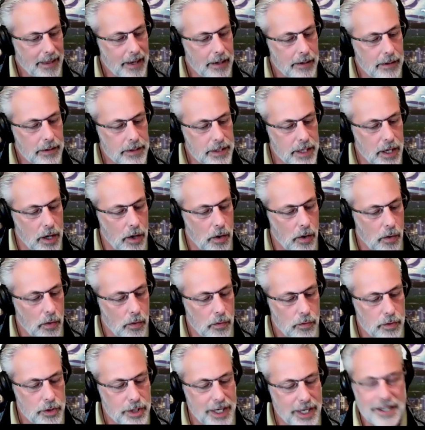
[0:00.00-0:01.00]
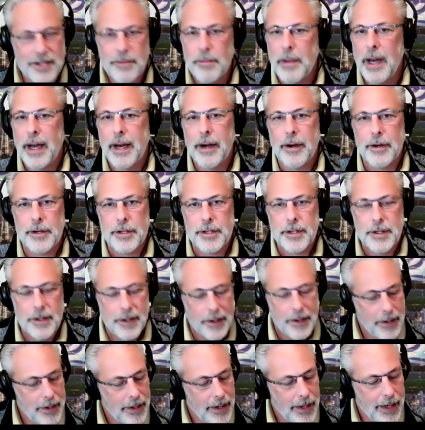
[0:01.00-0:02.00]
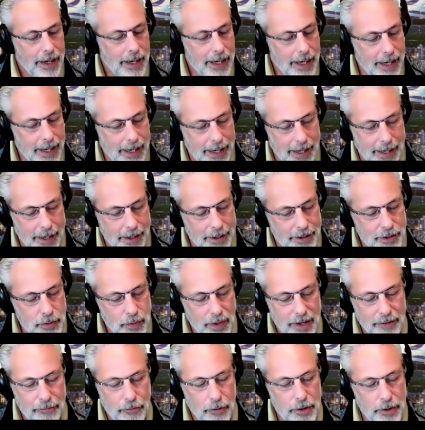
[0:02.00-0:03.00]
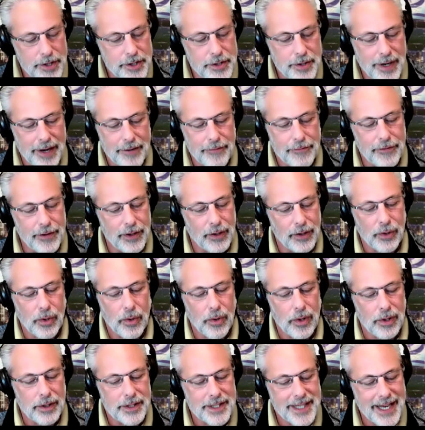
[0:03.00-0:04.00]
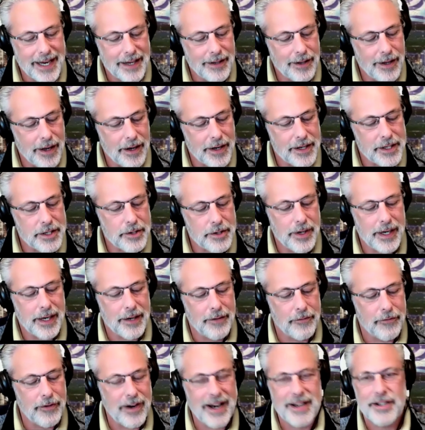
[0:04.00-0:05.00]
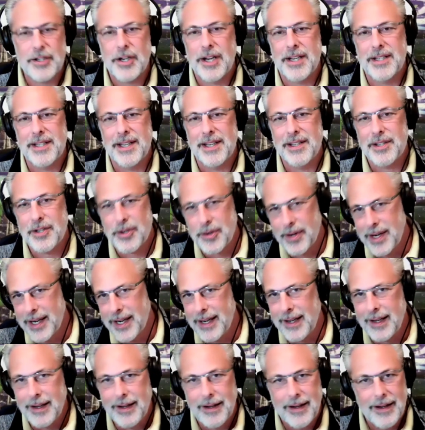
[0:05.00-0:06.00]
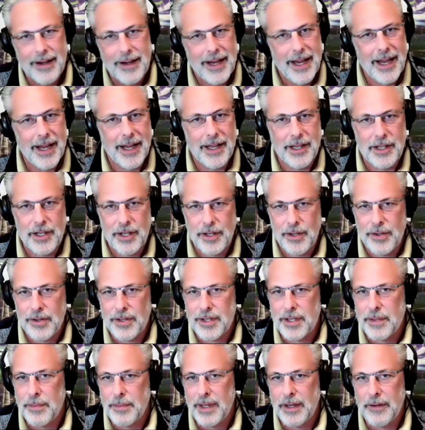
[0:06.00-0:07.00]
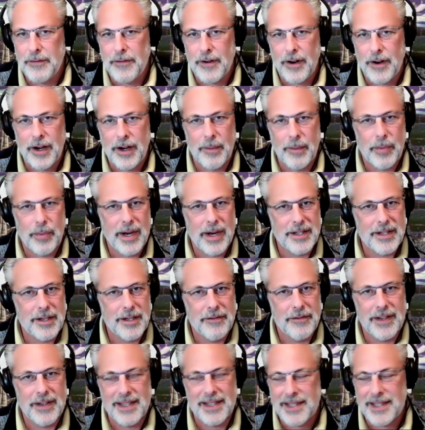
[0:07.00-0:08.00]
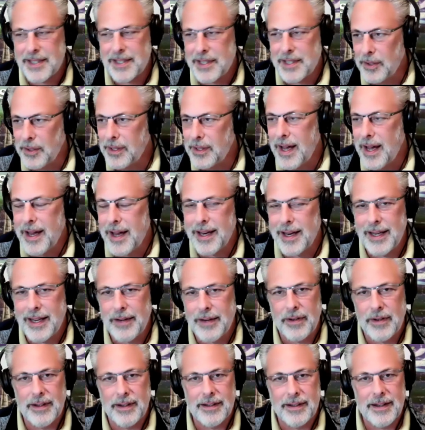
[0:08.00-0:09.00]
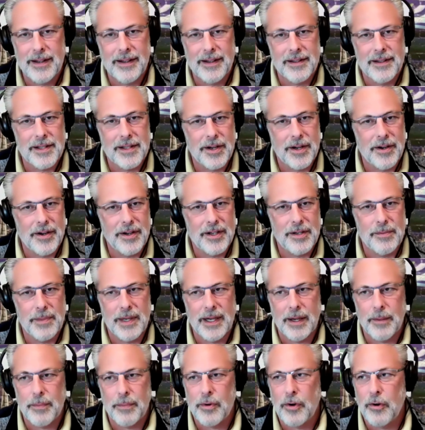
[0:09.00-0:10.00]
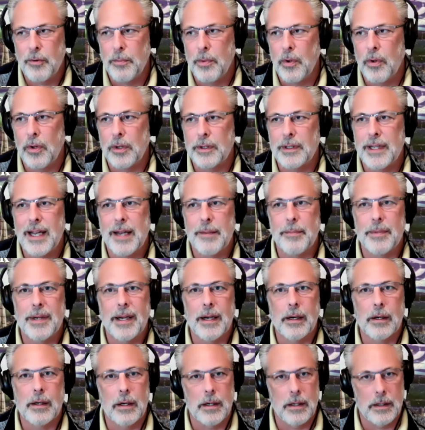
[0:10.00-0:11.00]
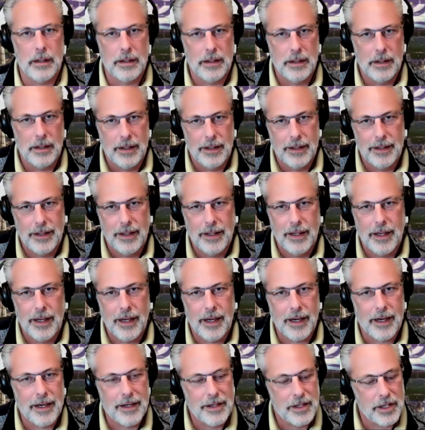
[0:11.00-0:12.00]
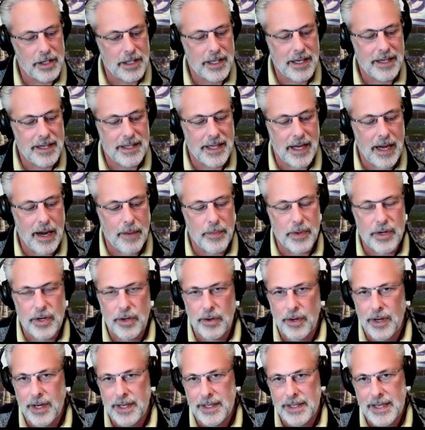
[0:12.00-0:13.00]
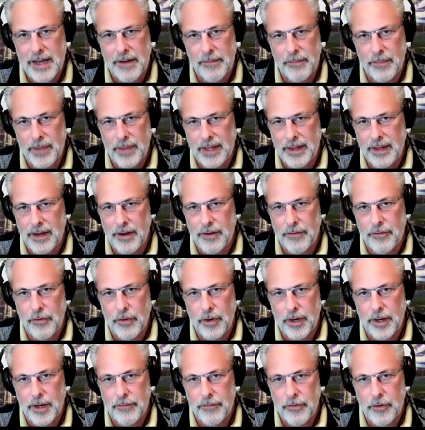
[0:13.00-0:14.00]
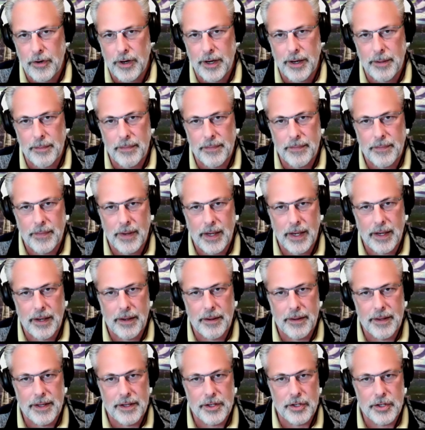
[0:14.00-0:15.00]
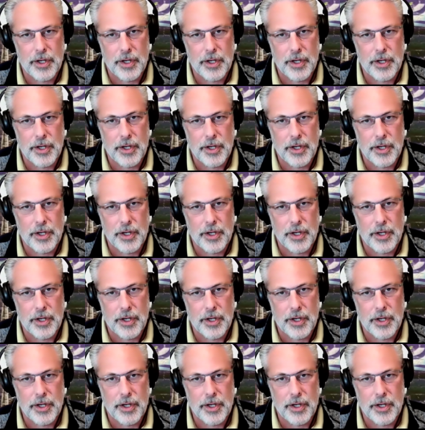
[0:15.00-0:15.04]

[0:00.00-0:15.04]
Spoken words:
So Jason Myers, 24th straight field goal, second longest streak in franchise history. He continues to be very impressive. He's still not even considered to be a Pro Bowl type kicker, just because the opportunities haven't been there for him this year.